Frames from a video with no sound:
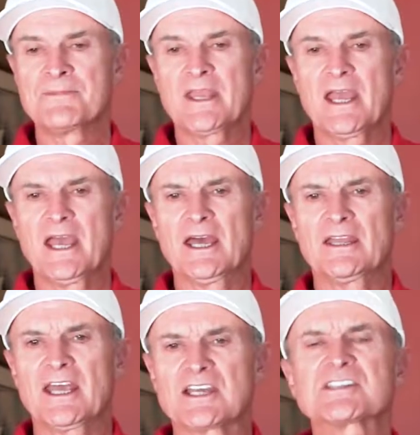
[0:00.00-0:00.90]
And
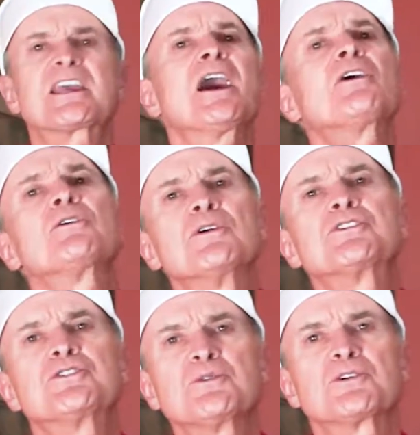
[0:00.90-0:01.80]
as
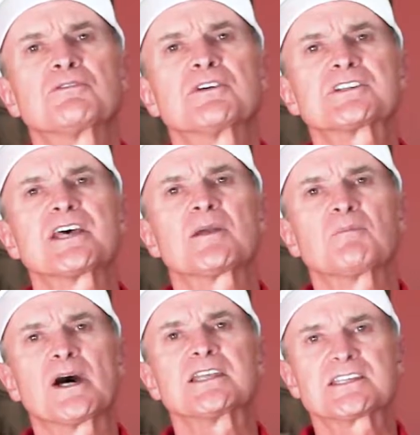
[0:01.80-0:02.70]
counterintuitive as that
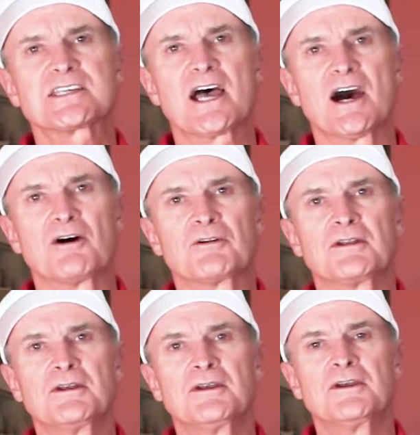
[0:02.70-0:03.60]
might sound,
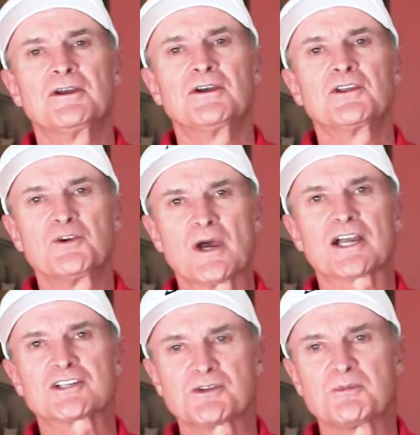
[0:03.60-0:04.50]
you
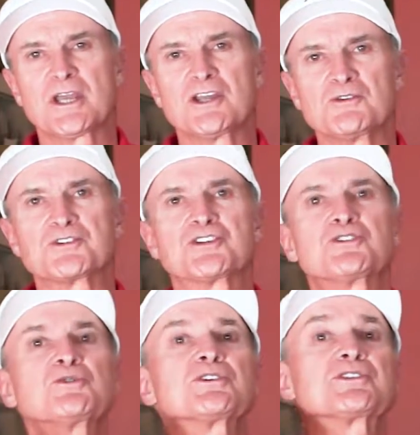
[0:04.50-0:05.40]
actually may use the
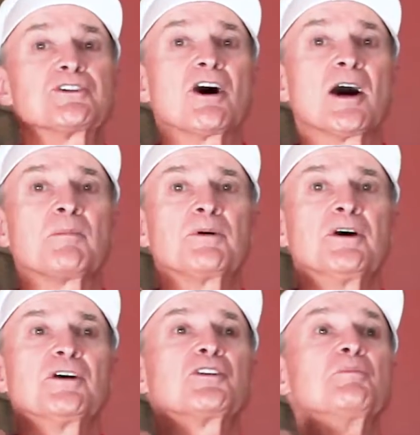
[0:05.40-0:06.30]
tour stop
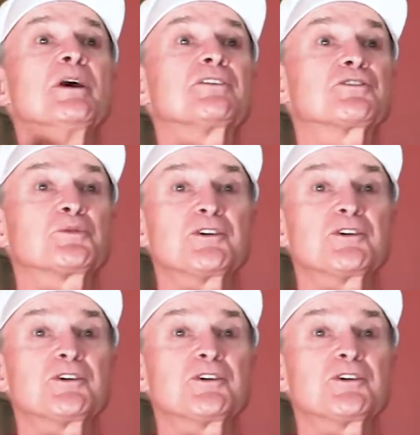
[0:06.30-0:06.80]
to make the swing